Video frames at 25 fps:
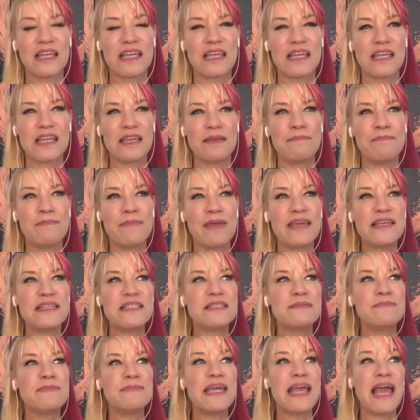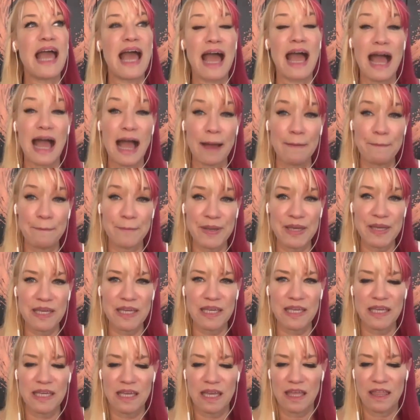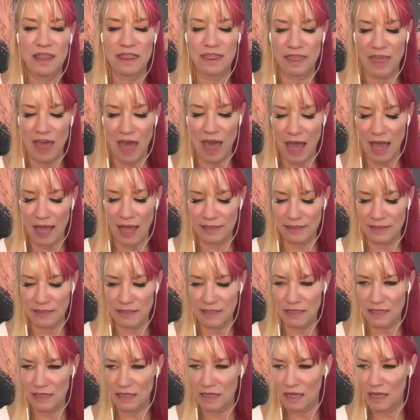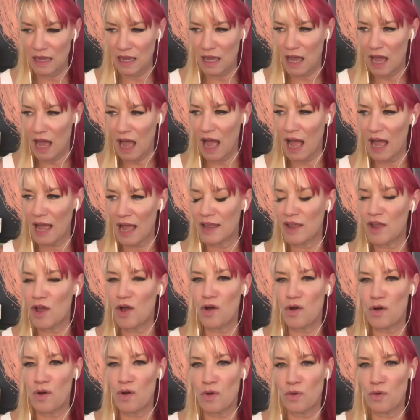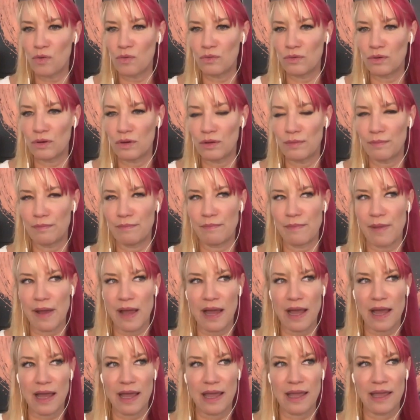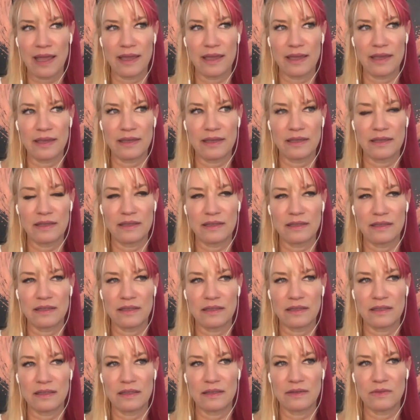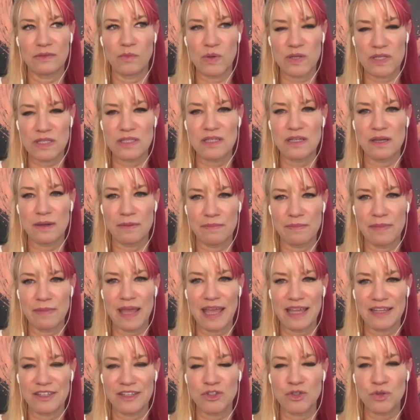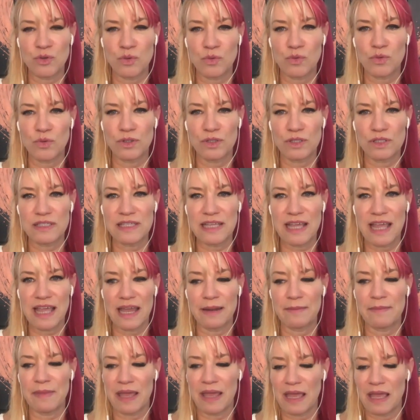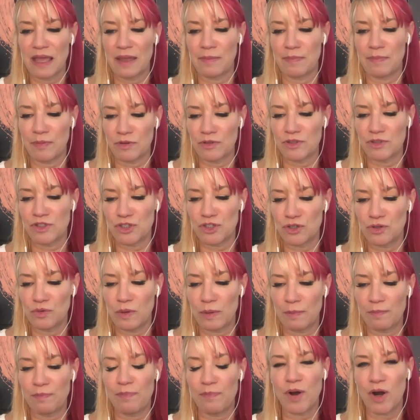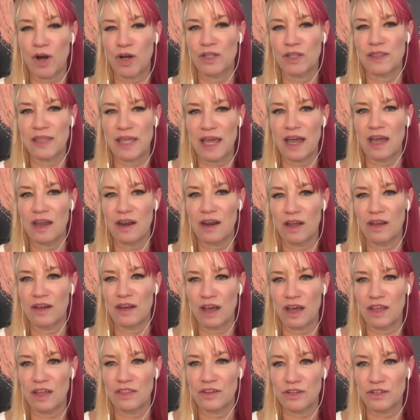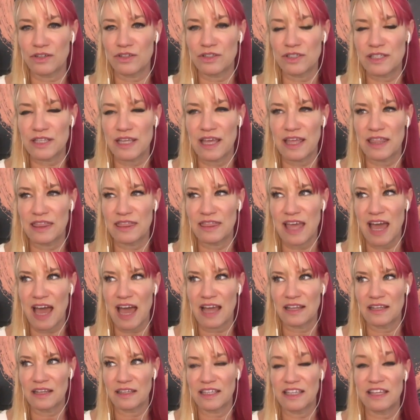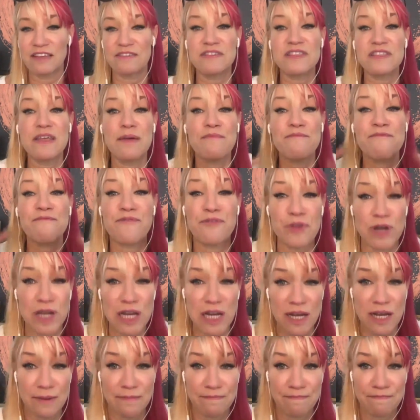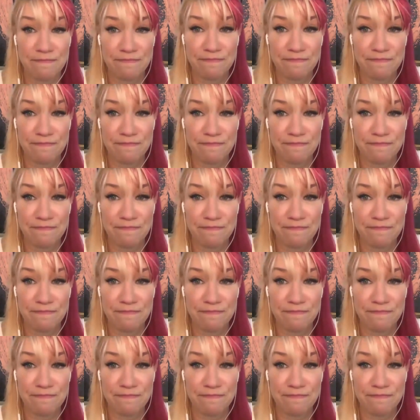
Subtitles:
It makes me happy that I own my wisdom and tools and am able to impart that on others. That gives them freedom,